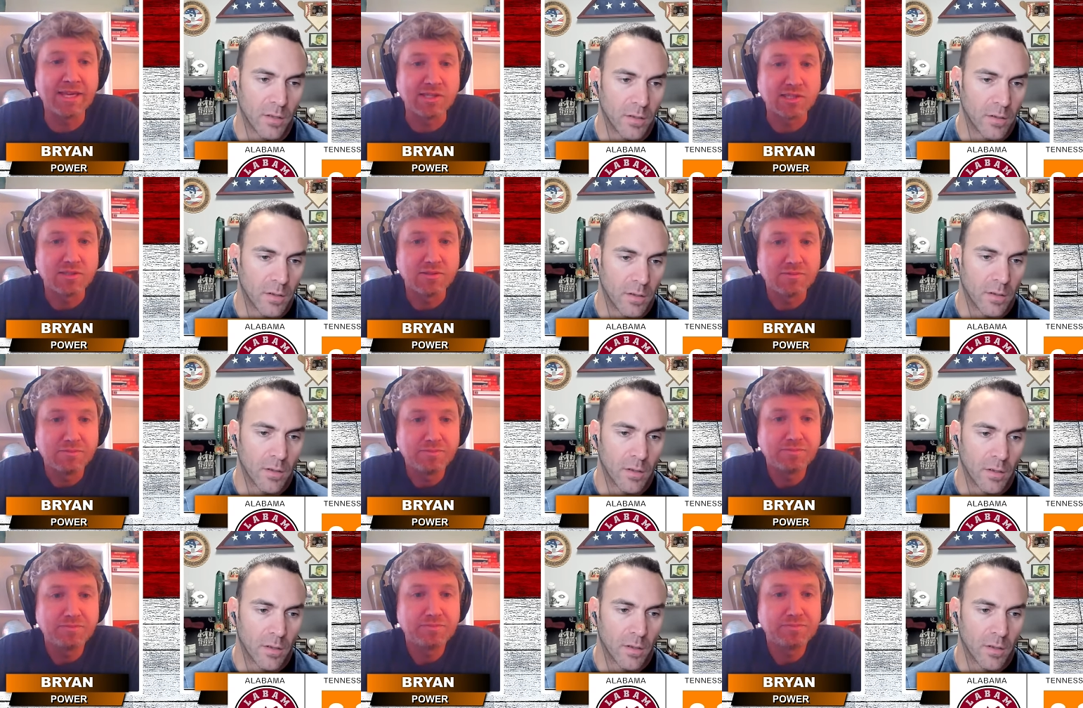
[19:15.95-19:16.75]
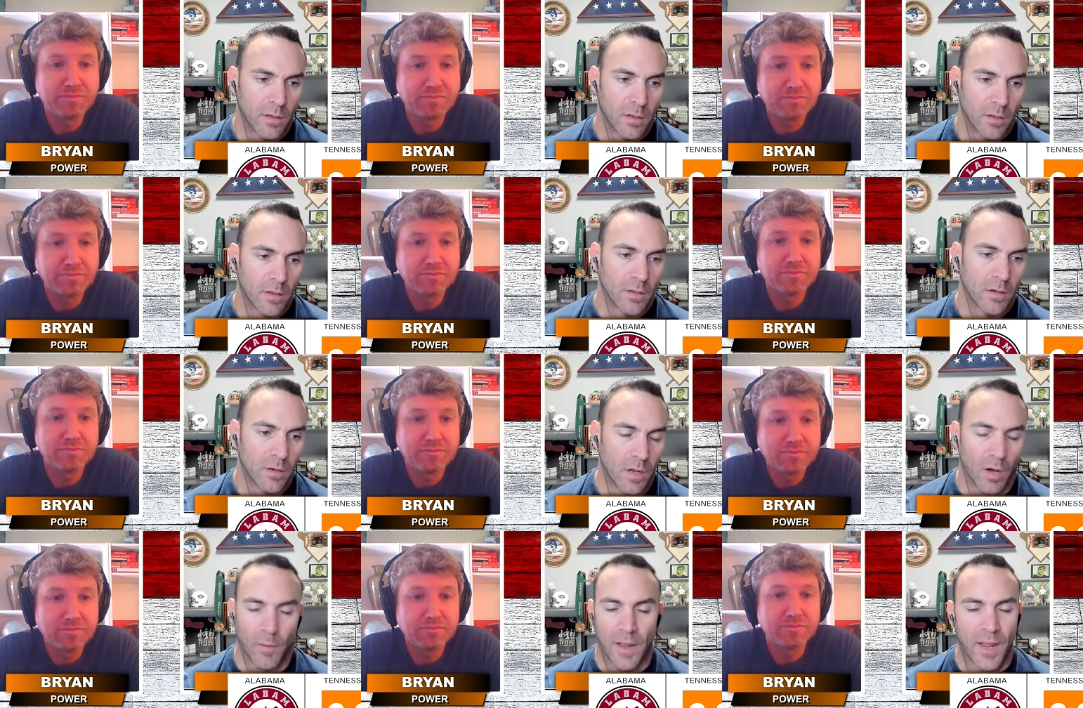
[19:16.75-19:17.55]
Speaker 1: it.
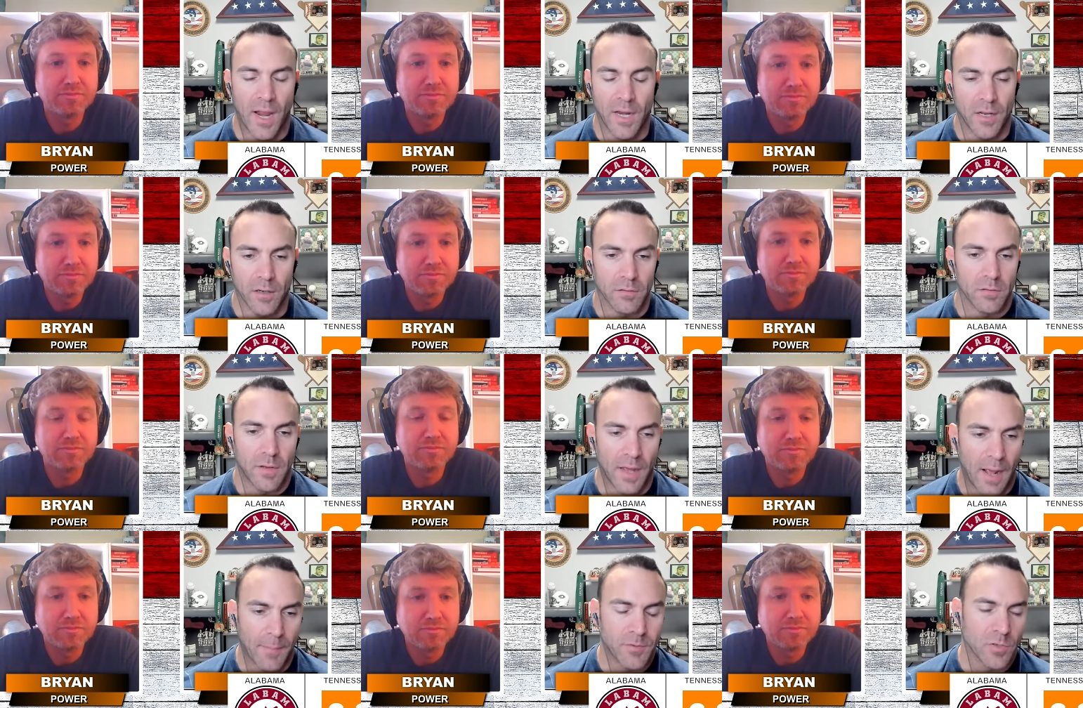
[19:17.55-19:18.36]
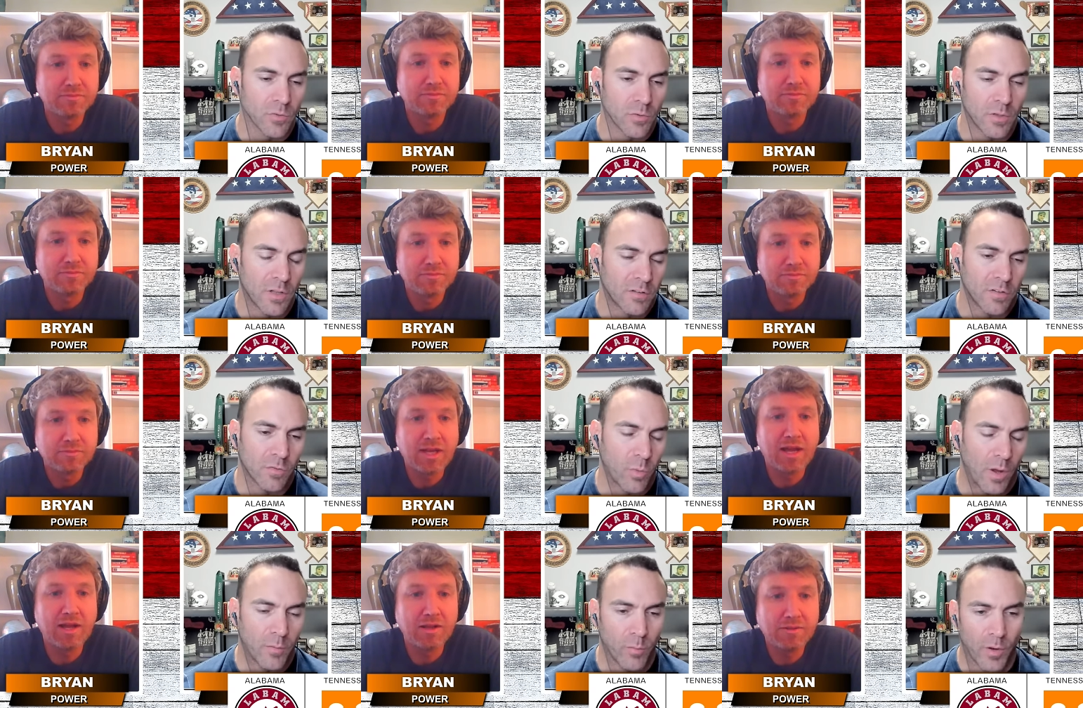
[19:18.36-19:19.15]
No, I hate it. I absolutely, and this
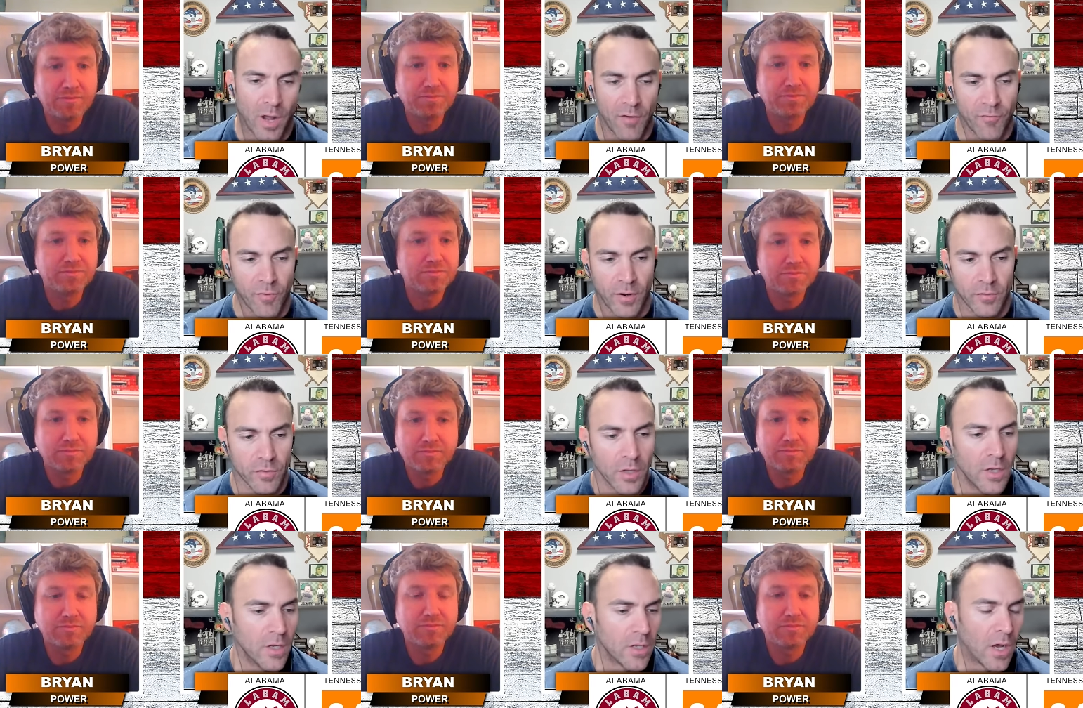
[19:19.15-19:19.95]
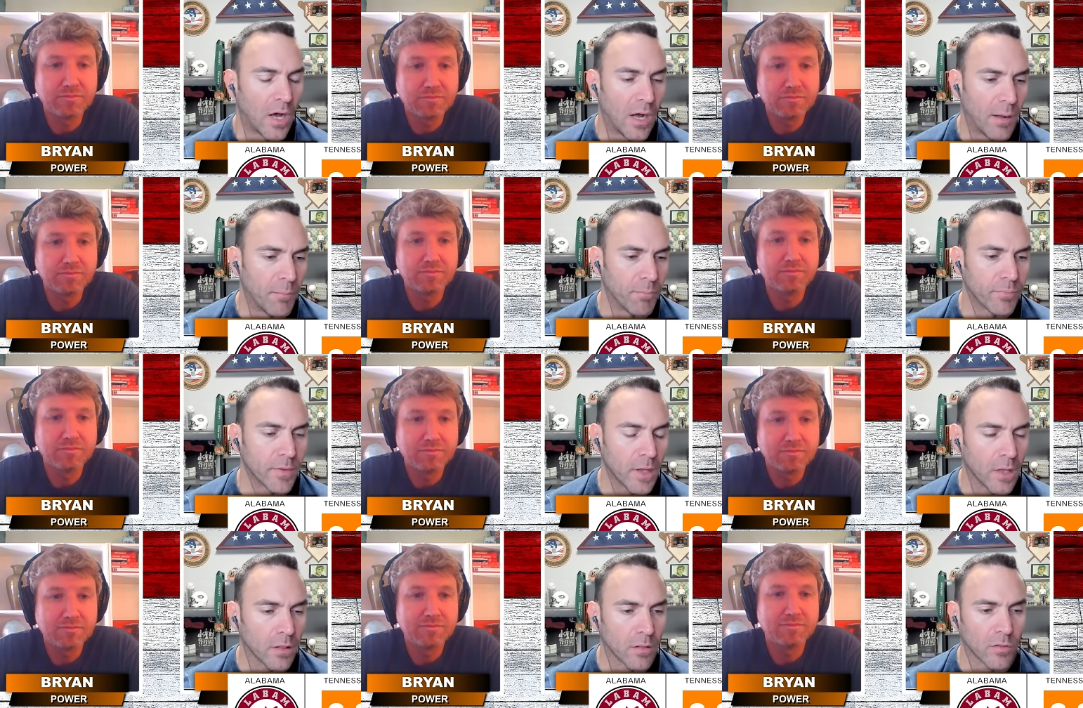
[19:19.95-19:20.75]
is why we're not friends.
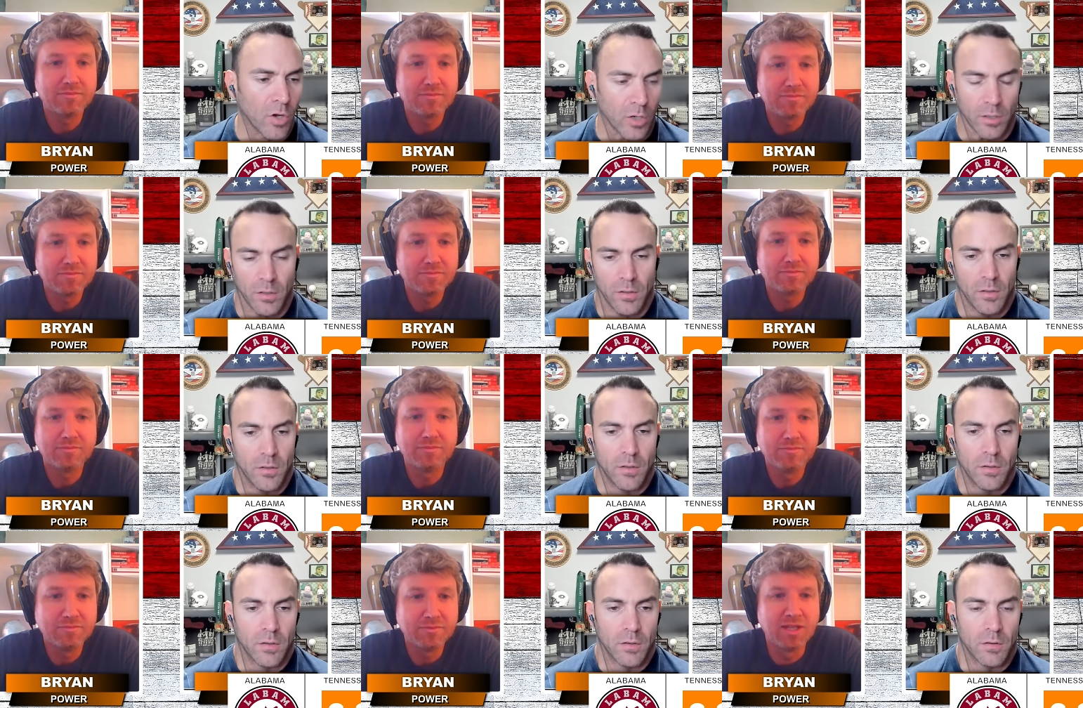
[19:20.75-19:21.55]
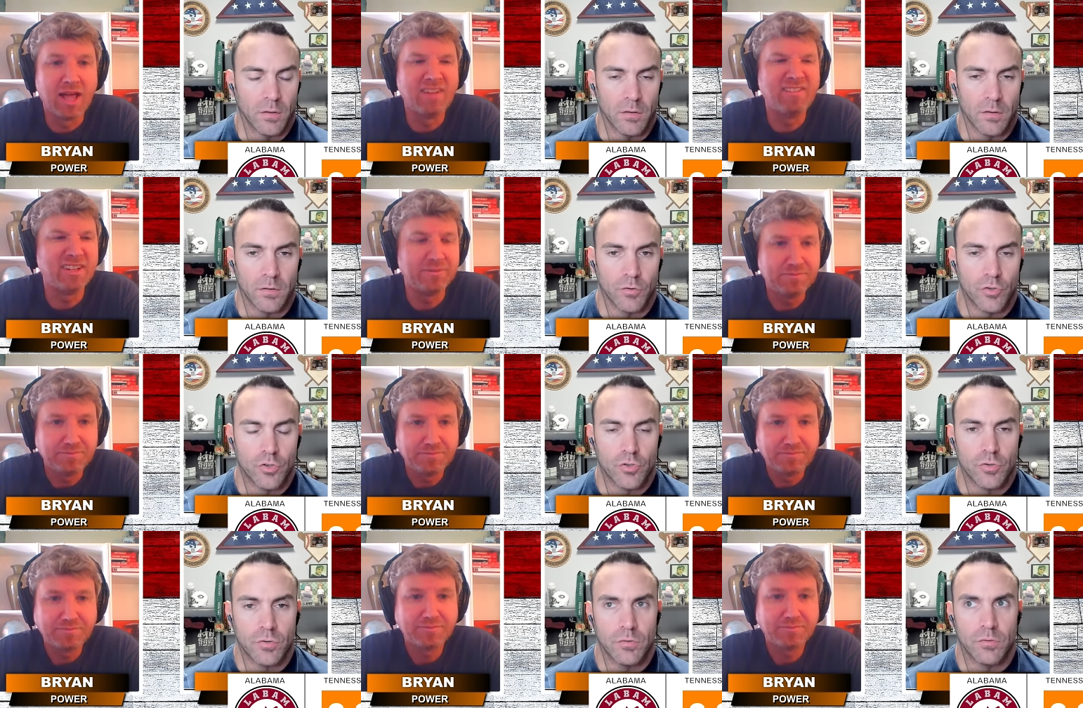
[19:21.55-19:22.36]
Look. Love it.
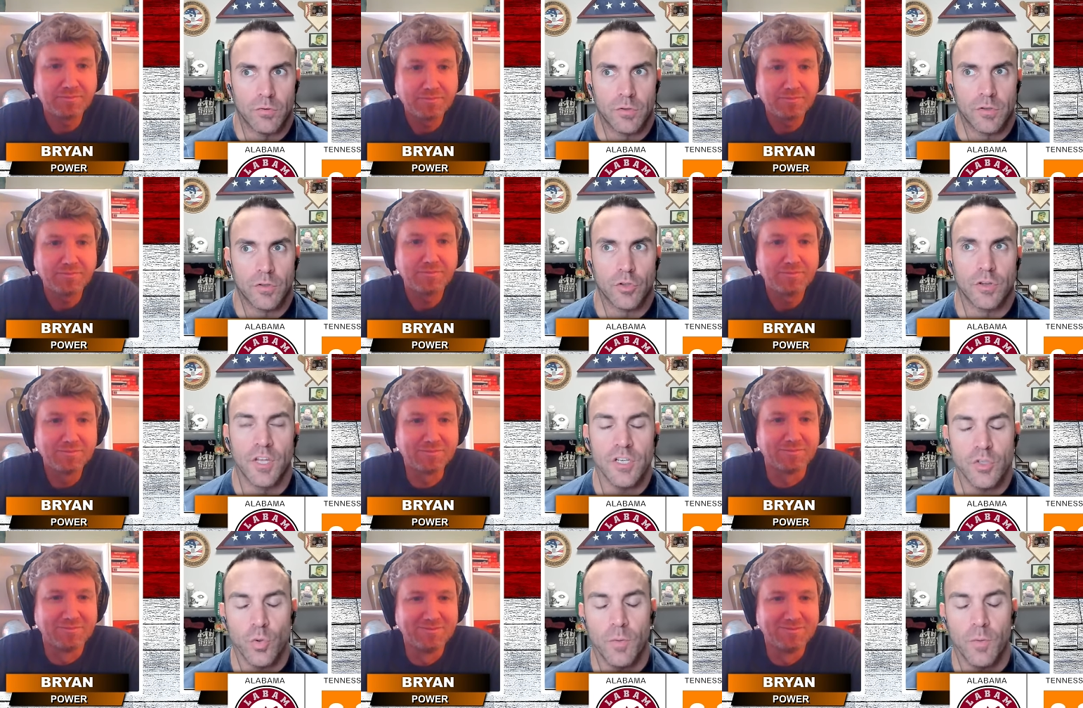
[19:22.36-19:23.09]
This